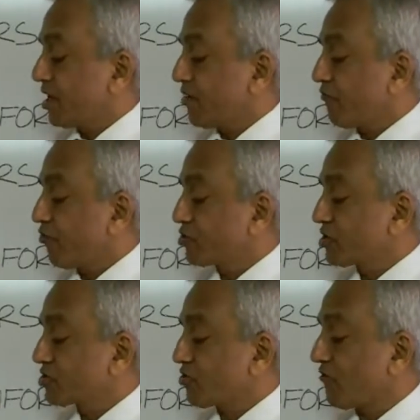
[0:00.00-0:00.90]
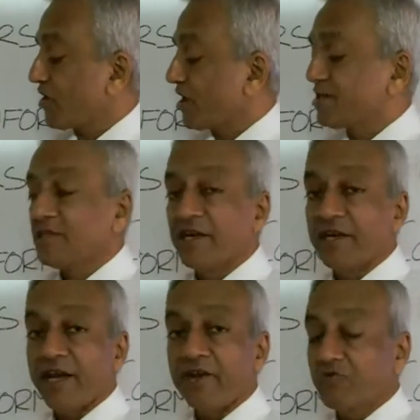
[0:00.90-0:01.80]
Fourth is
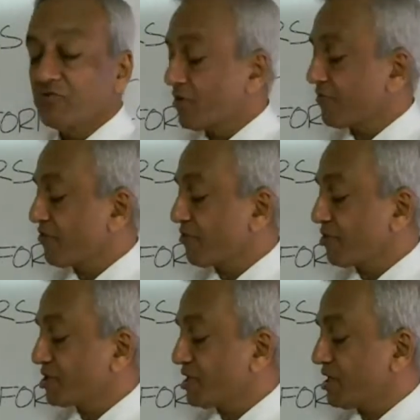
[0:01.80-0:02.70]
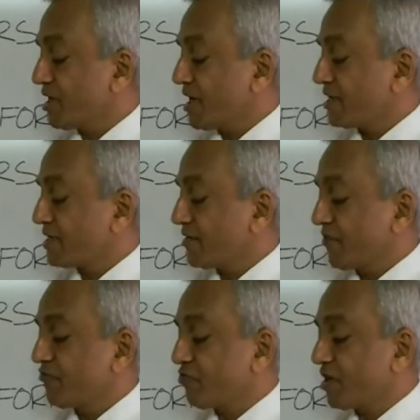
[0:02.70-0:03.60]
confidentiality and use of information. And the
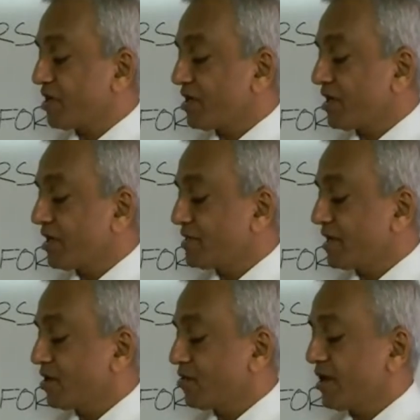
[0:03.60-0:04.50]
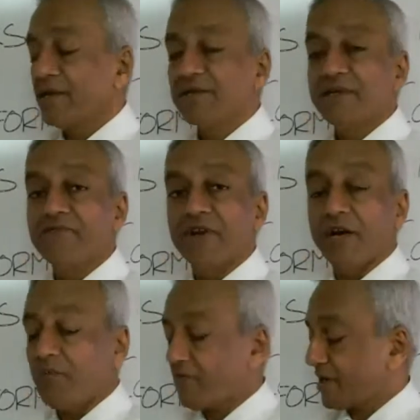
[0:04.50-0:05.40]
fifth one is inquiries and
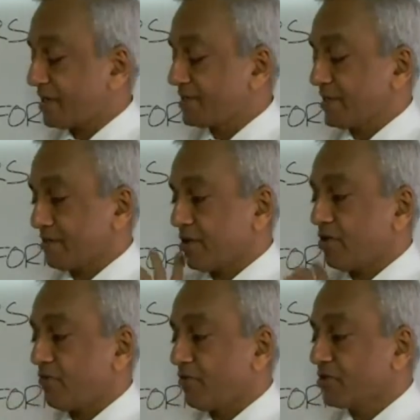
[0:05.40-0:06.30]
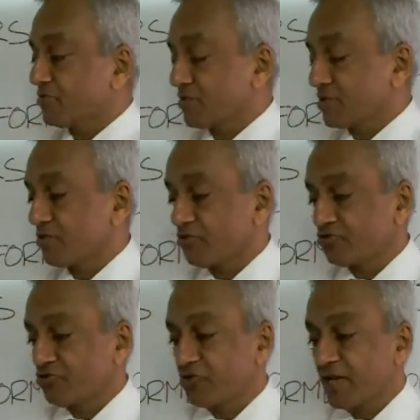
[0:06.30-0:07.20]
freedom of consent, which is
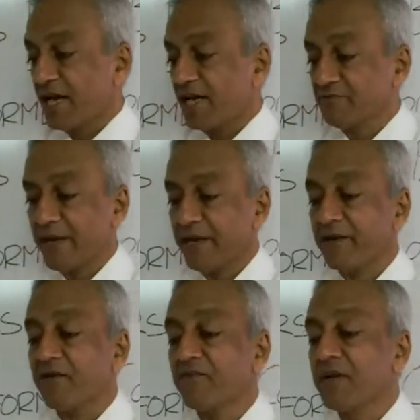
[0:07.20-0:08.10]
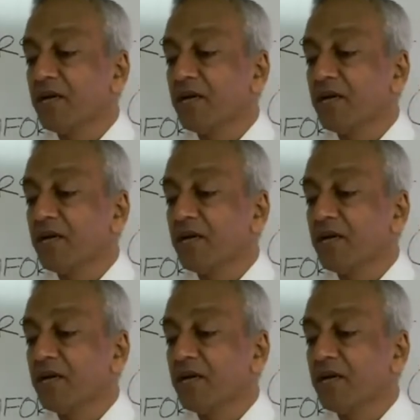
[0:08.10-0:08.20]
also the last paragraph.